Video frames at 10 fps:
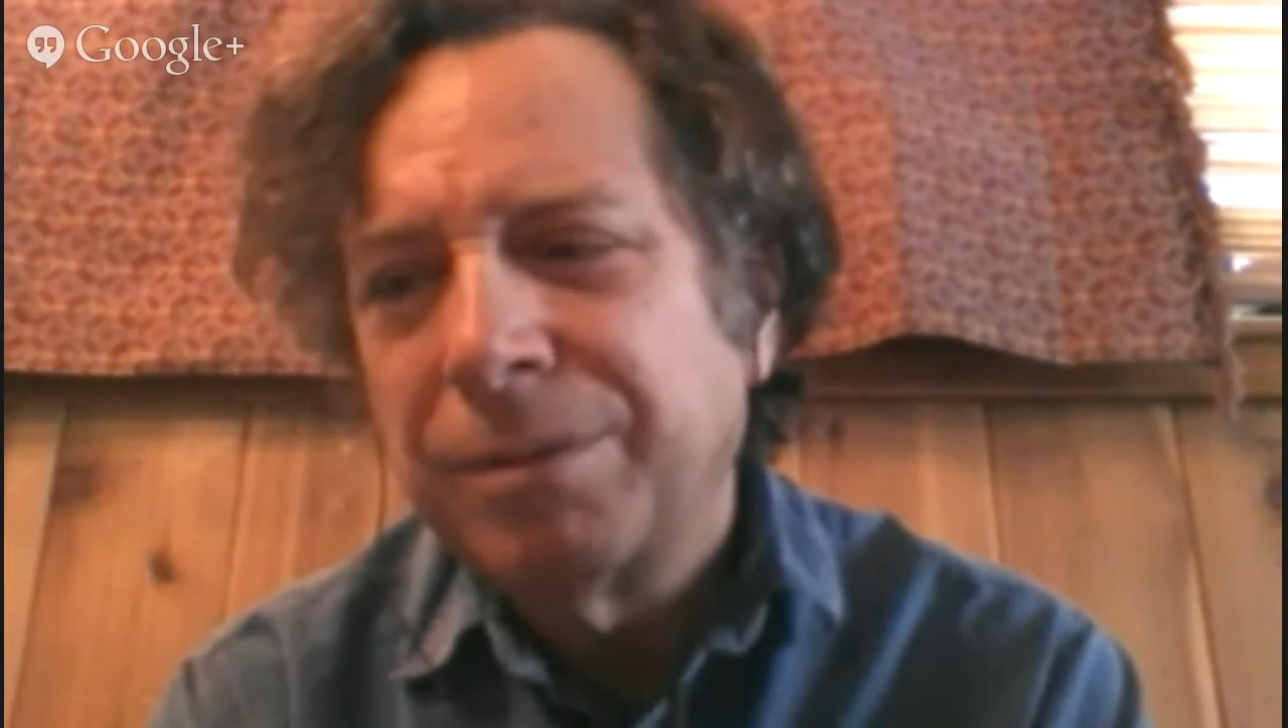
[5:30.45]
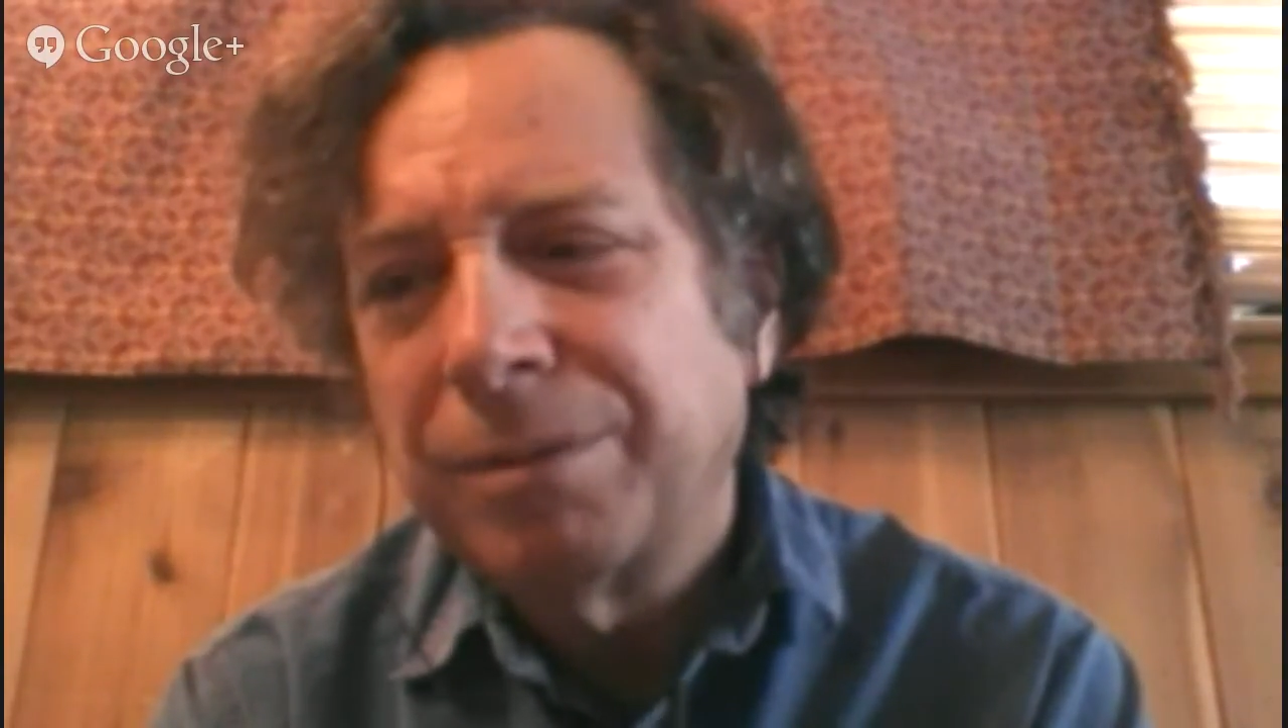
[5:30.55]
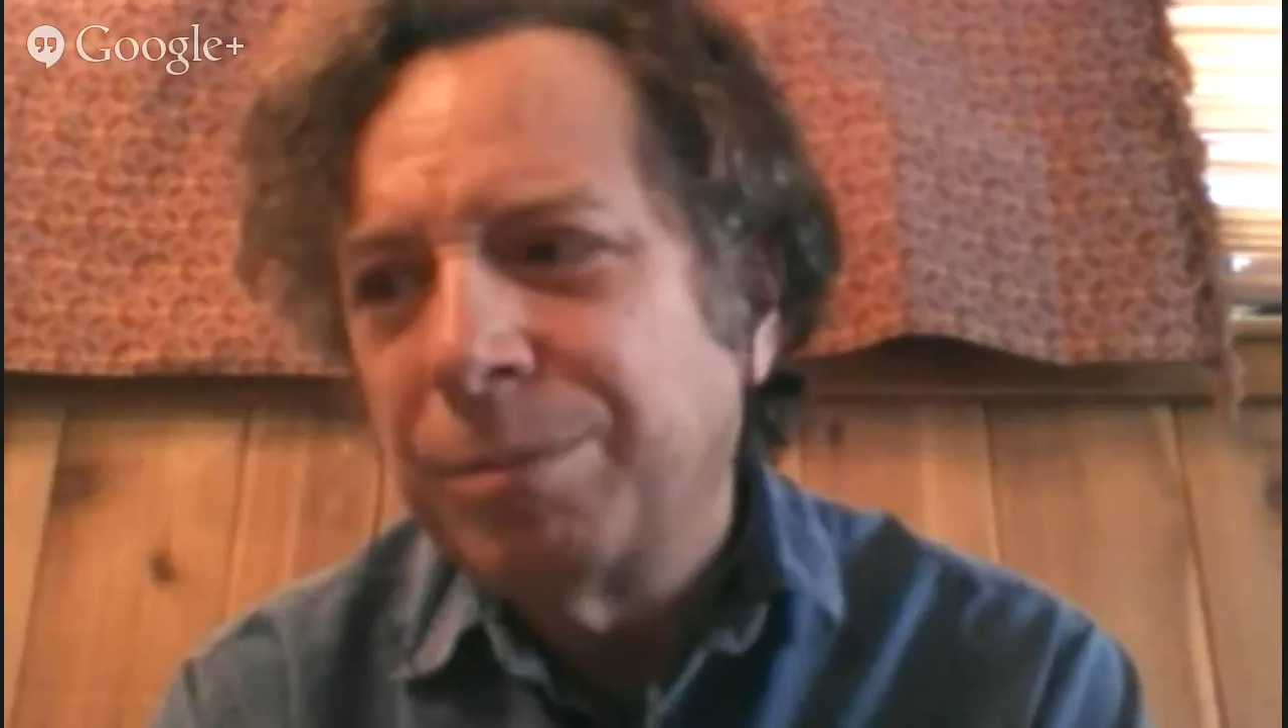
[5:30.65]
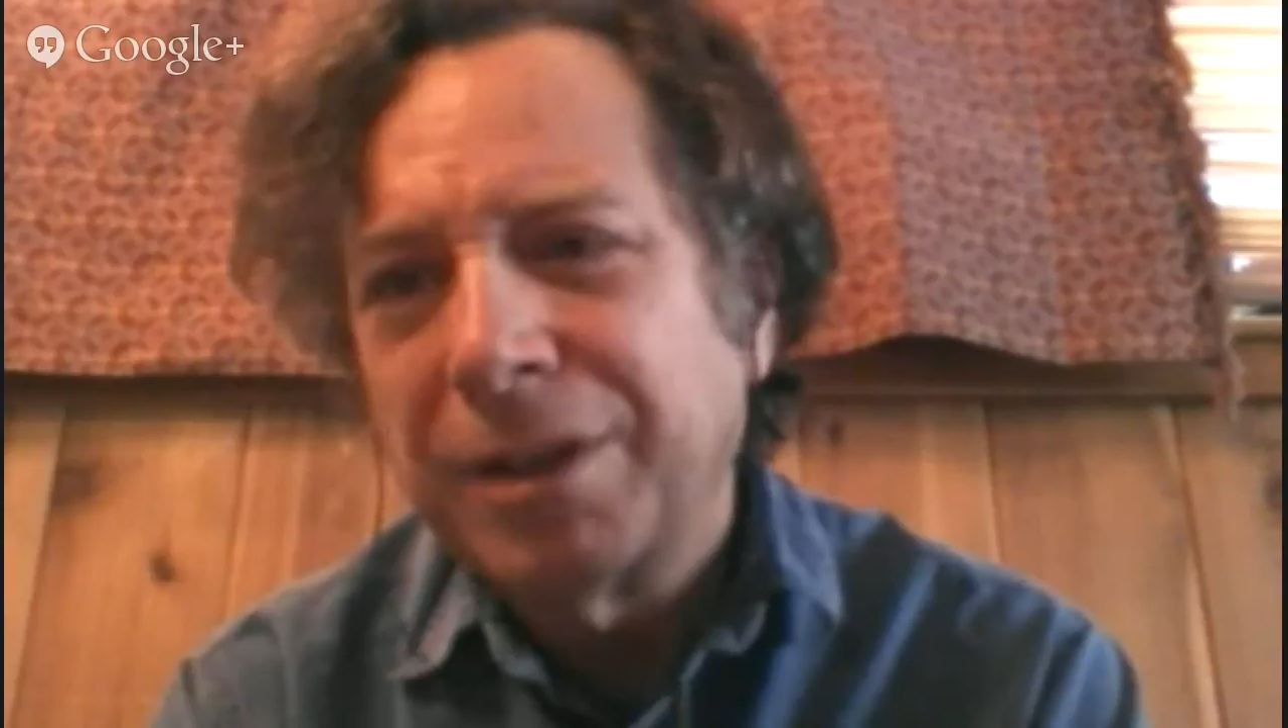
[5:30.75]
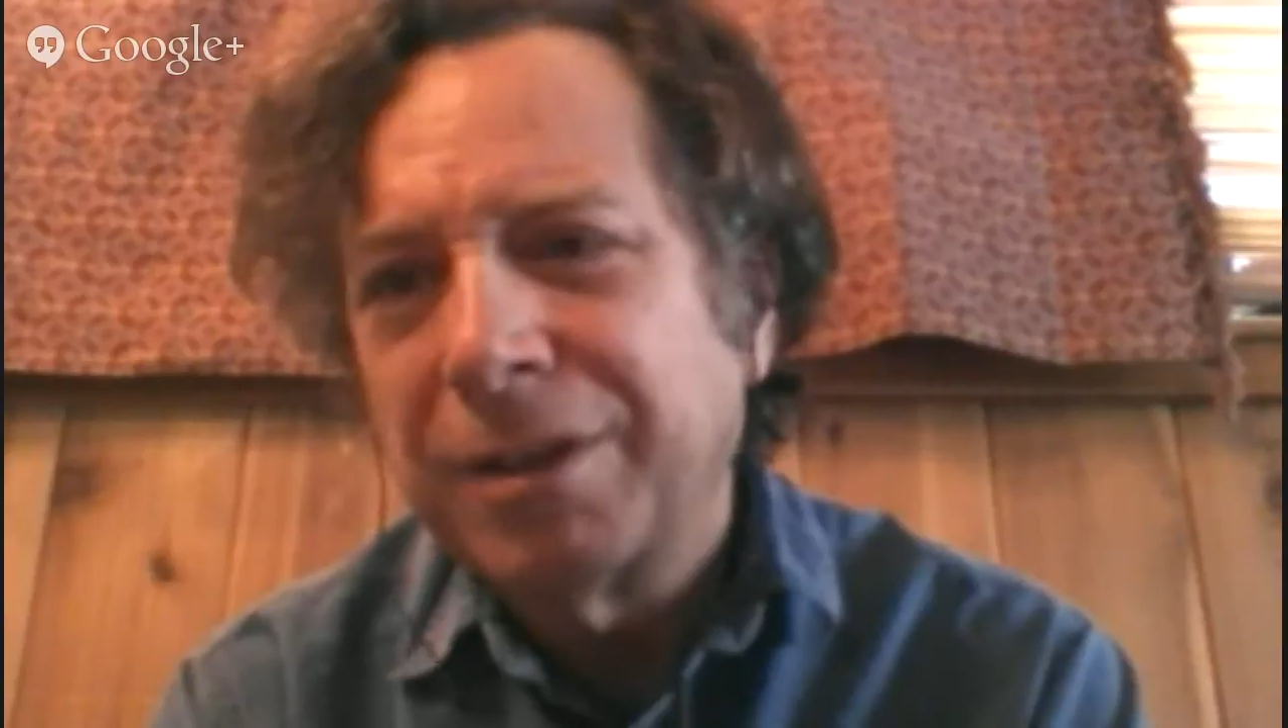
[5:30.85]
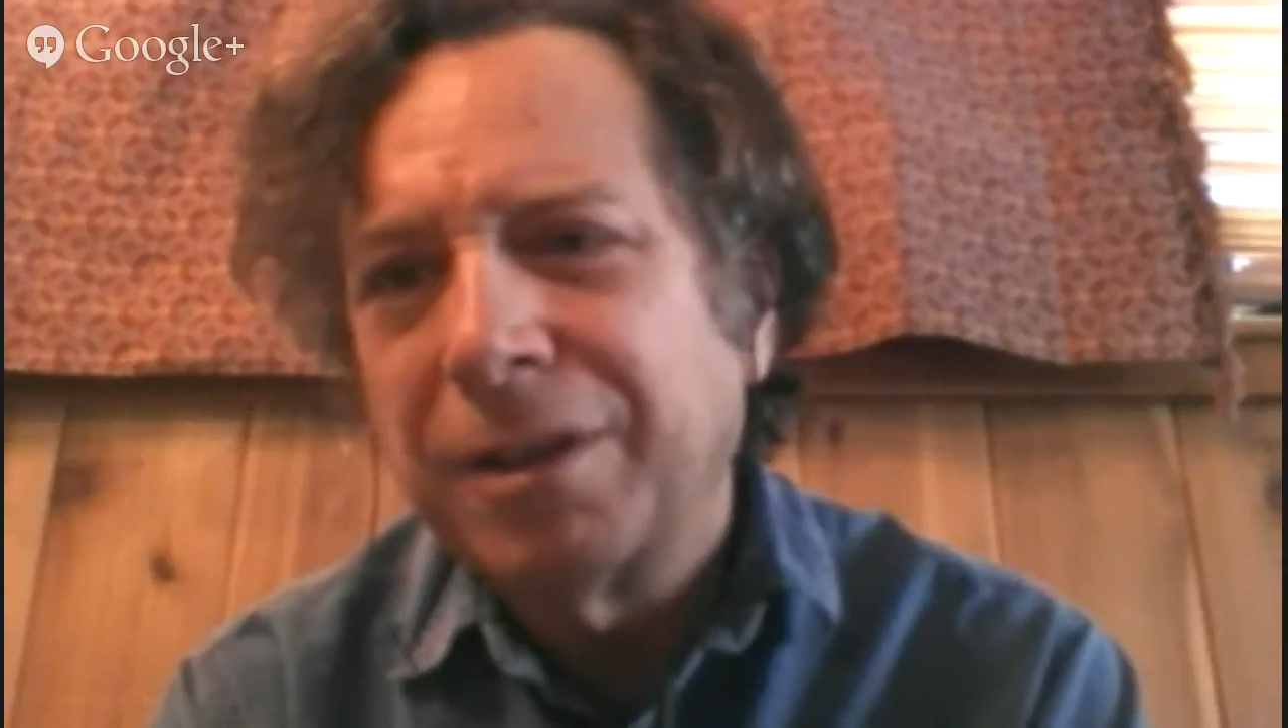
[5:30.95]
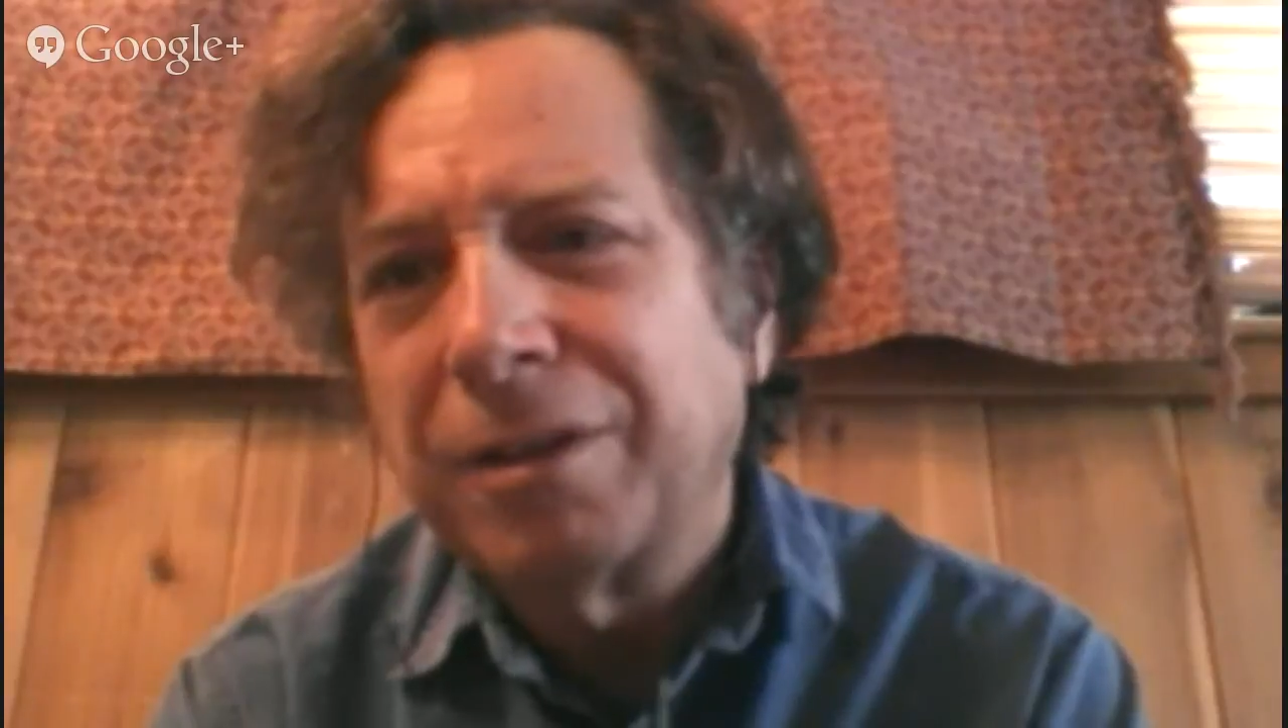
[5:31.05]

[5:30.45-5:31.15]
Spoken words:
presenting